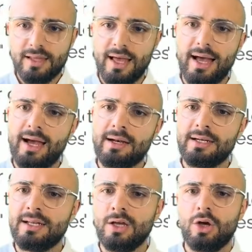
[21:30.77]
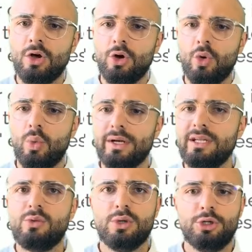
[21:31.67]
And what it
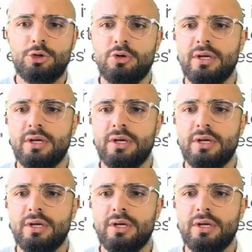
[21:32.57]
would do,